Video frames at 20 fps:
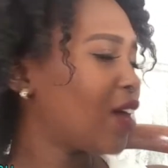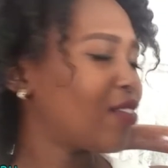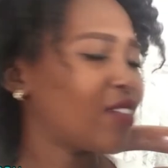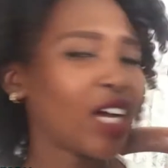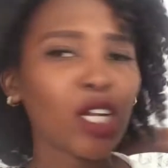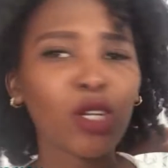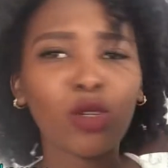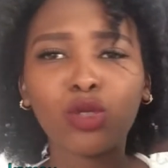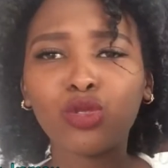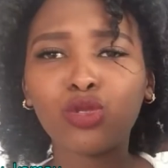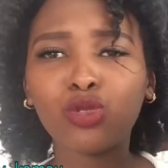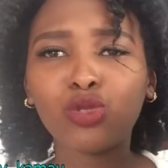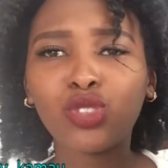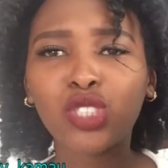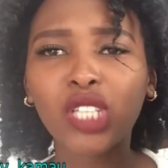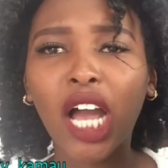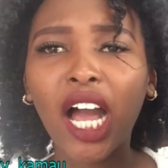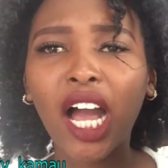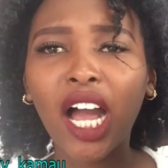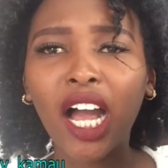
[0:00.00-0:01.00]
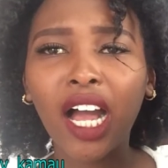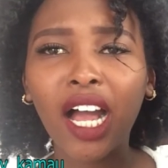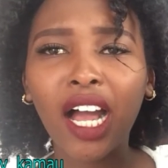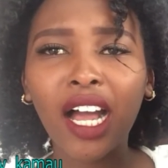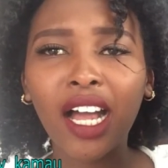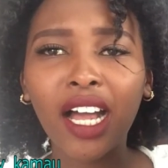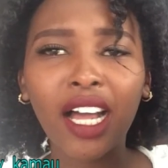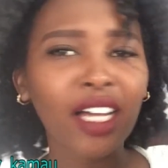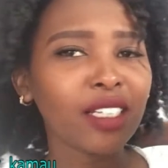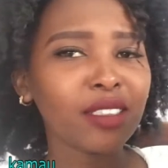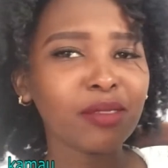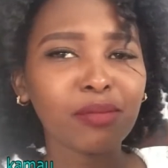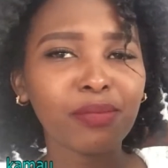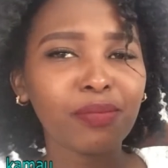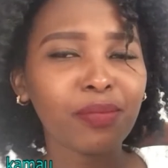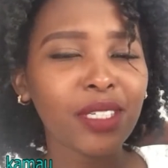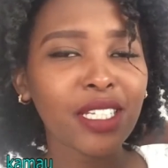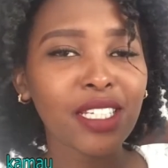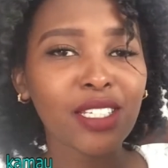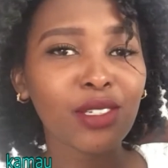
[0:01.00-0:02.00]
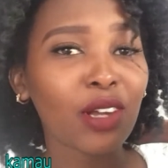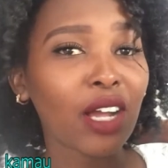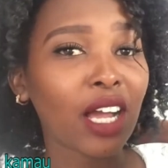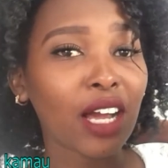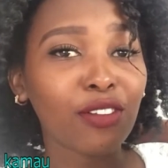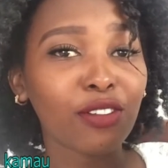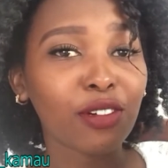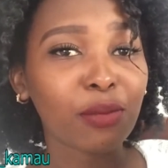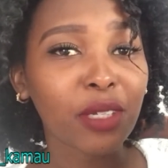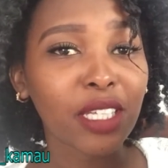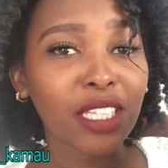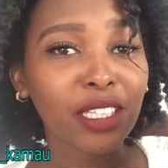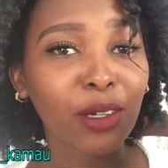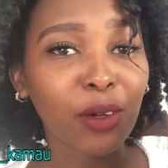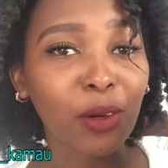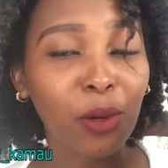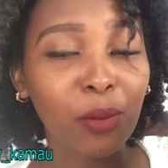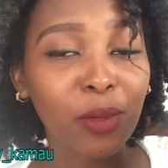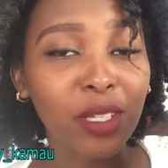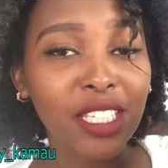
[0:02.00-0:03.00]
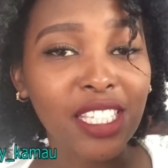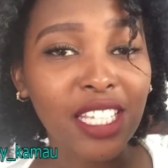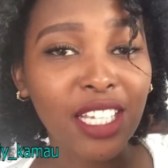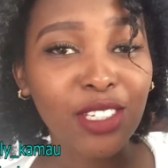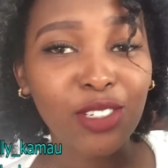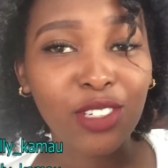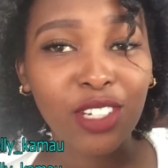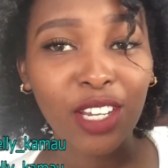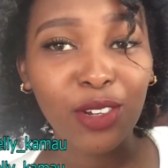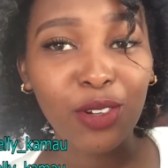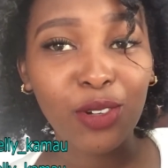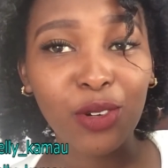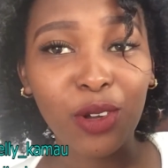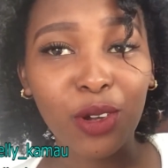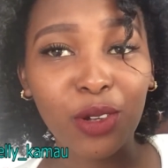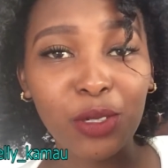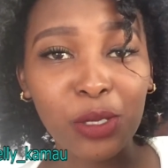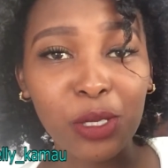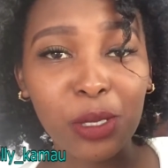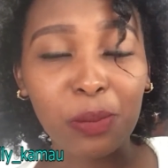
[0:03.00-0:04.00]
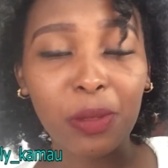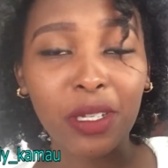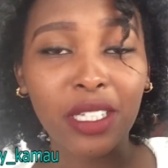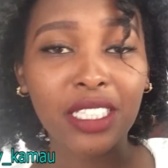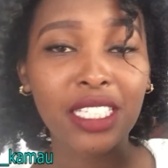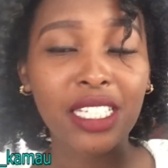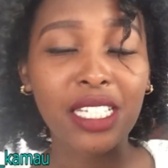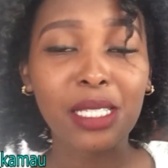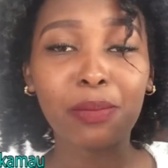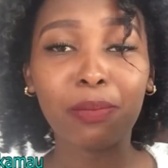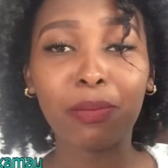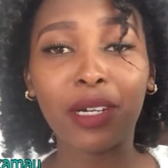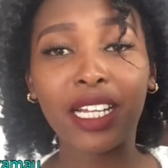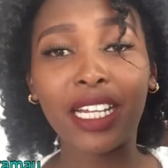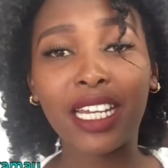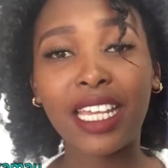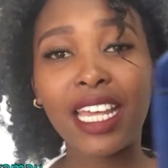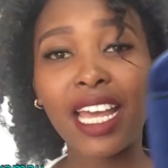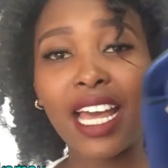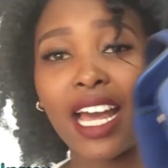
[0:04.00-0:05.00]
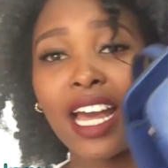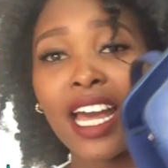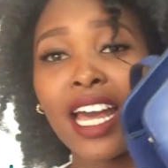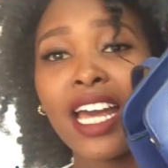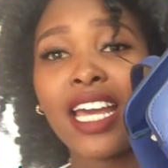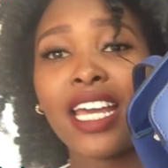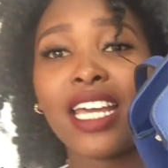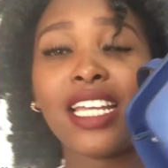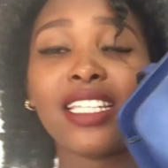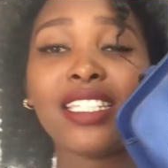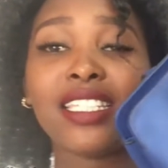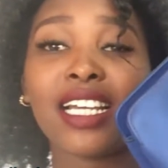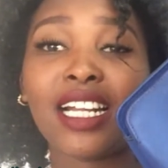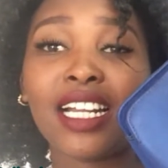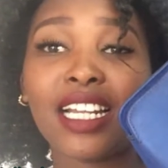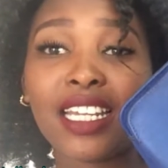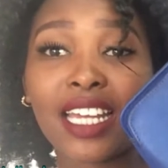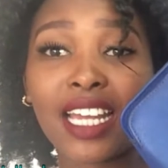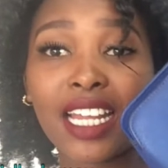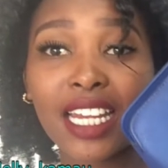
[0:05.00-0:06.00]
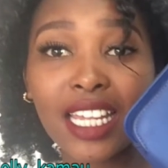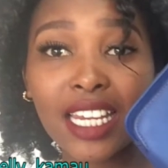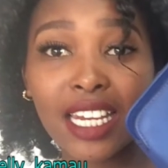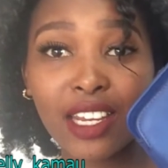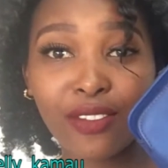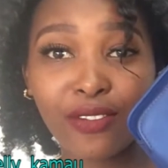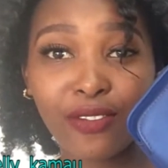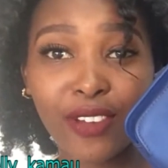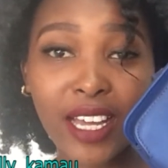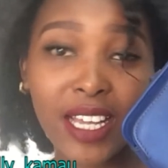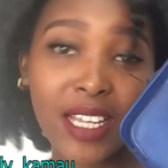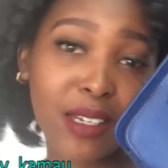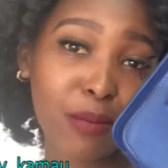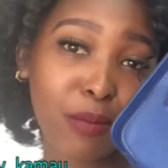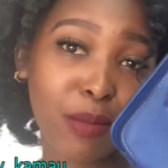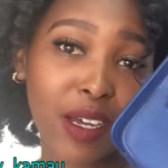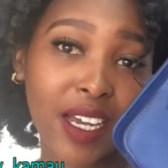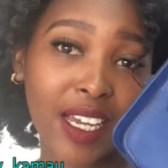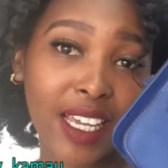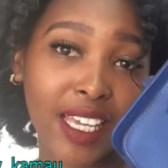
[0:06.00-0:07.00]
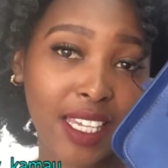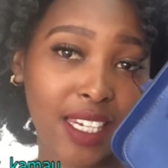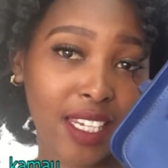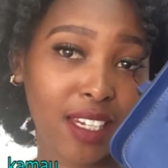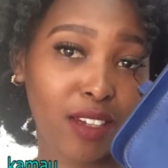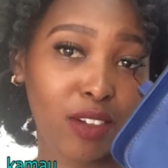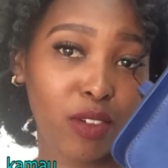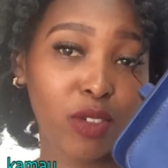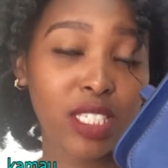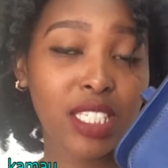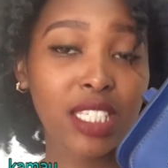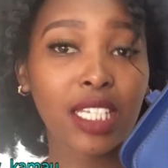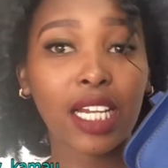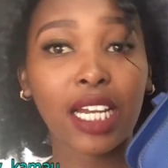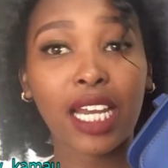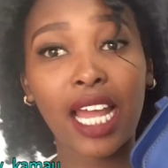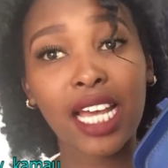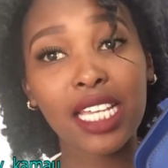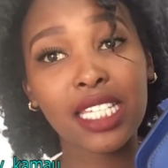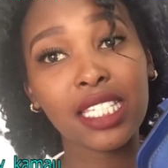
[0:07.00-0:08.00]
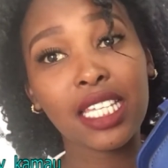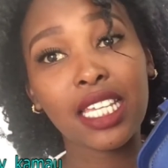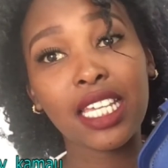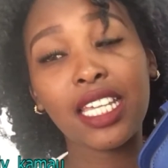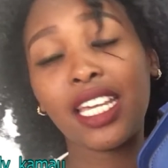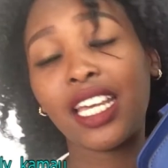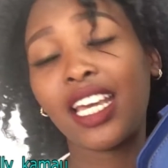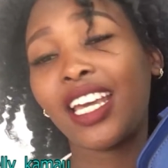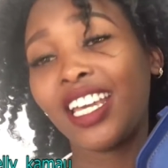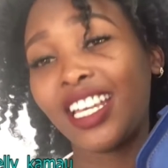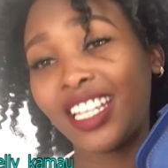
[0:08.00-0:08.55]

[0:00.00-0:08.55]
Valojusha. Please don't come for me in the comment section. I don't know how to spell this, but yeah, it's a clearly defined bag and it looks classy.